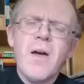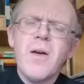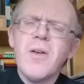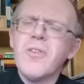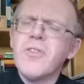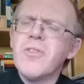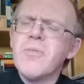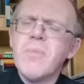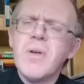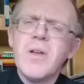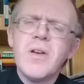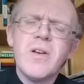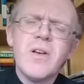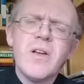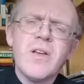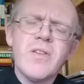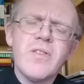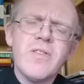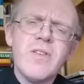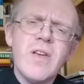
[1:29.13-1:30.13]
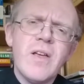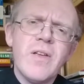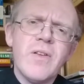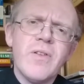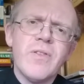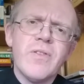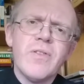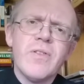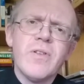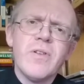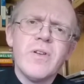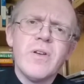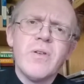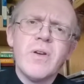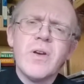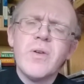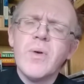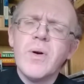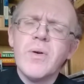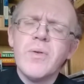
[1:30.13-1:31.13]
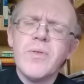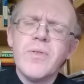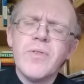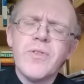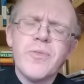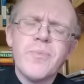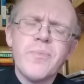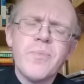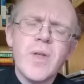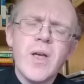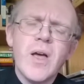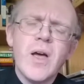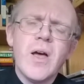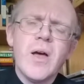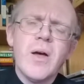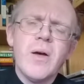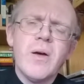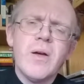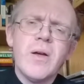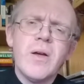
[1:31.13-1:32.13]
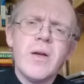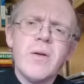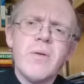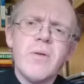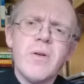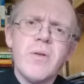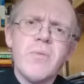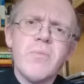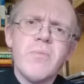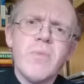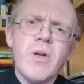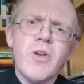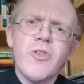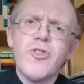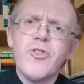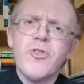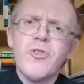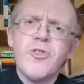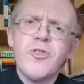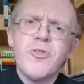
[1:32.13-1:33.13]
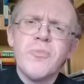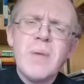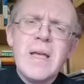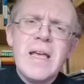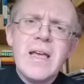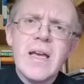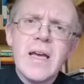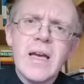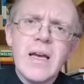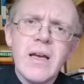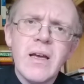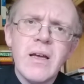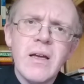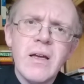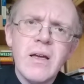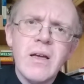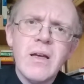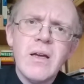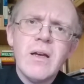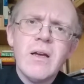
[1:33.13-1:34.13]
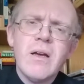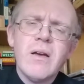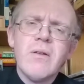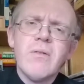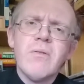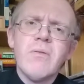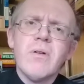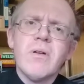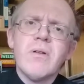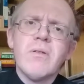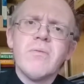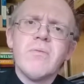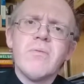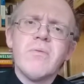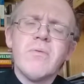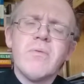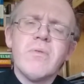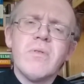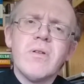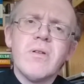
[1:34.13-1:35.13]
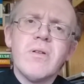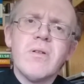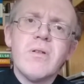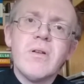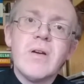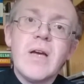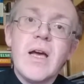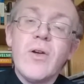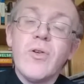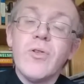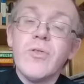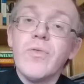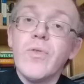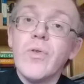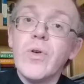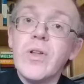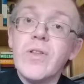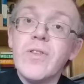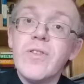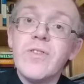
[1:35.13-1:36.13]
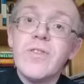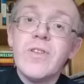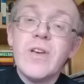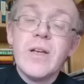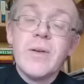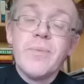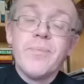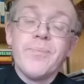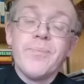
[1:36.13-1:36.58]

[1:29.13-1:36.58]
St. Benedict says, he quotes, in much speaking, one cannot avoid sin.